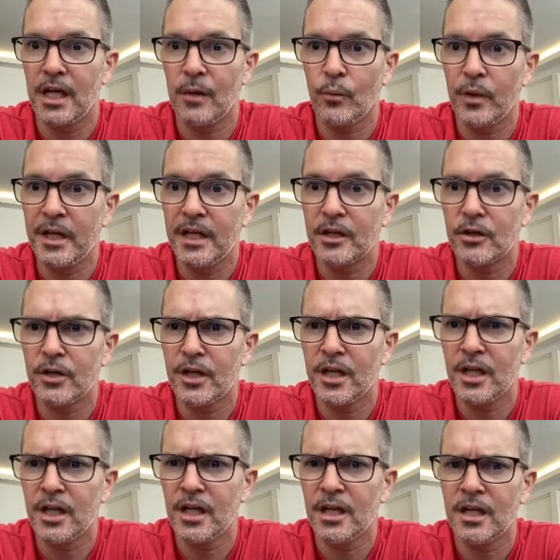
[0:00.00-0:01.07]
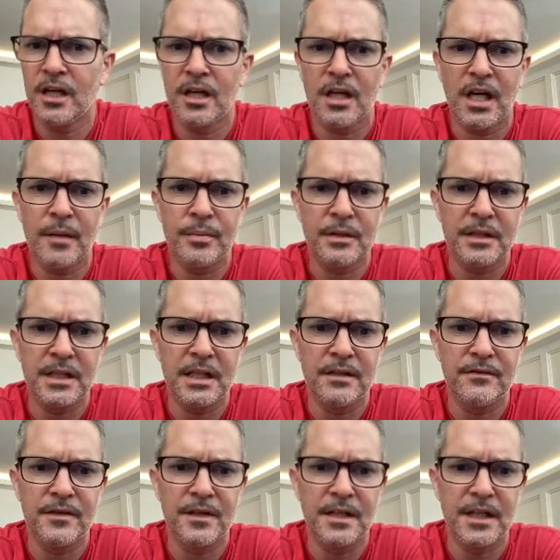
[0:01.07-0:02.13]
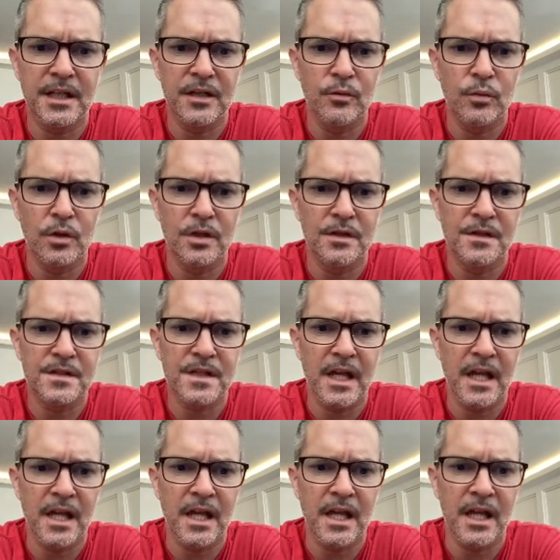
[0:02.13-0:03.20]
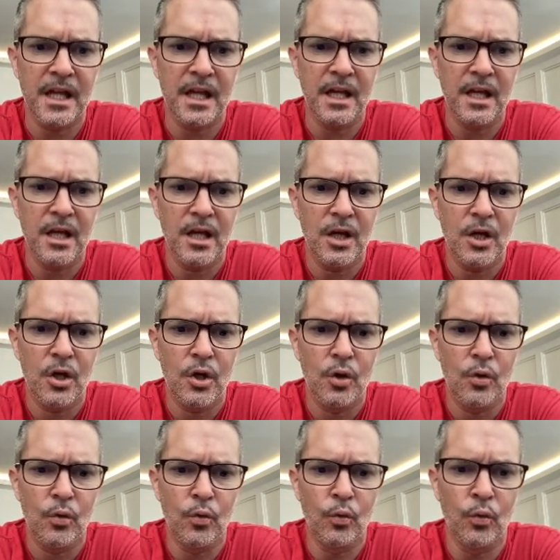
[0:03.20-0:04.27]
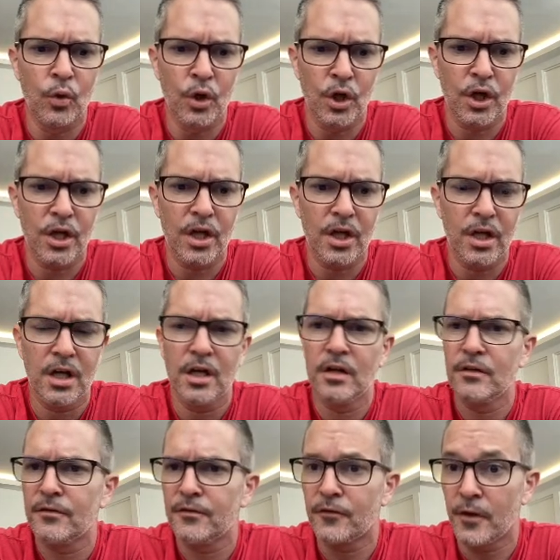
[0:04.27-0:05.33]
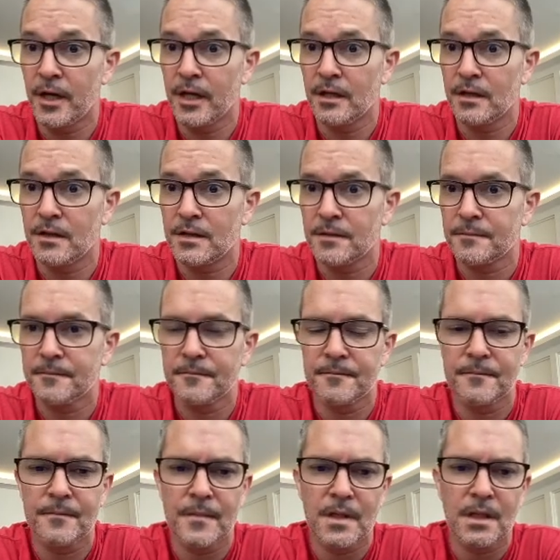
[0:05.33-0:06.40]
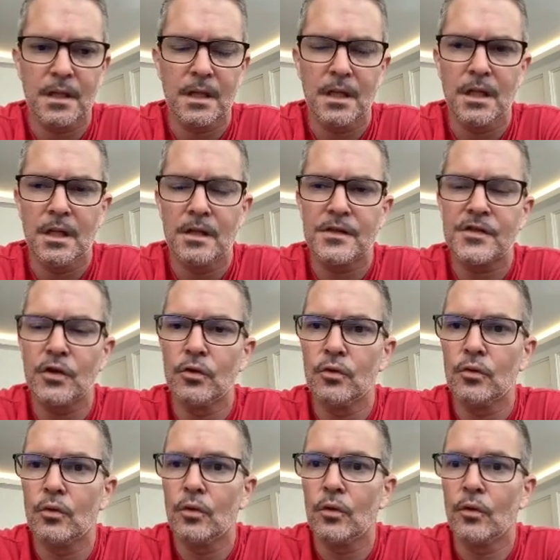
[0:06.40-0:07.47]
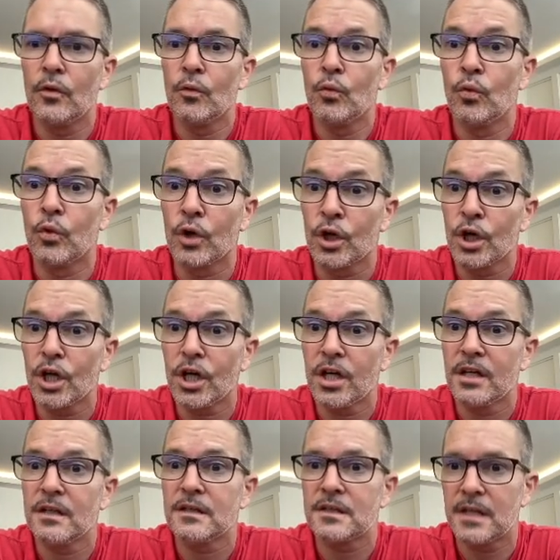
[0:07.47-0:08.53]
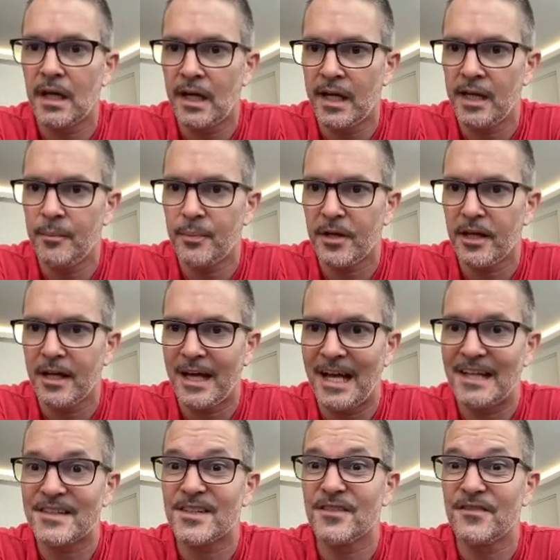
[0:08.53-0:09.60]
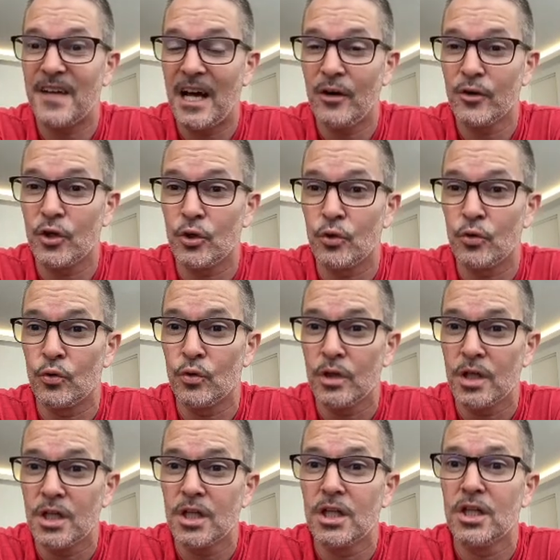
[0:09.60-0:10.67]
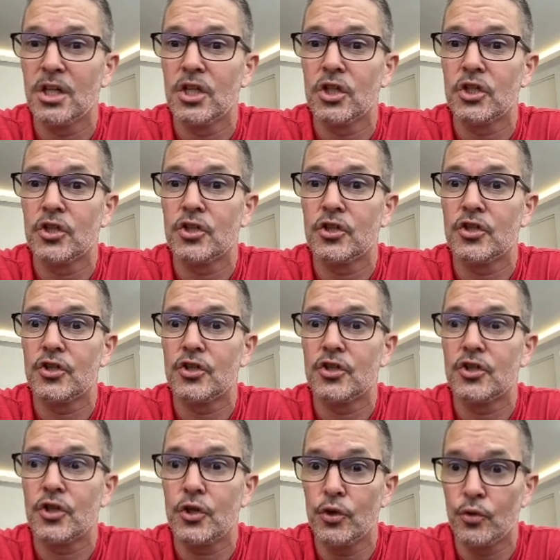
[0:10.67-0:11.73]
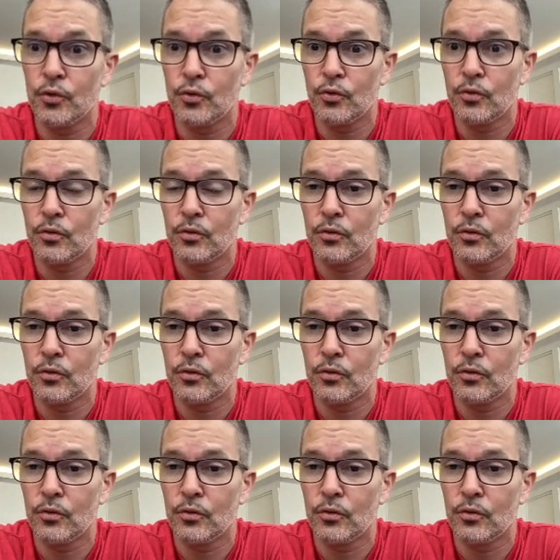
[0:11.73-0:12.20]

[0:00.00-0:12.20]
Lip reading: And we entered in, I believe that he was a work friend. So the work type has the value 2.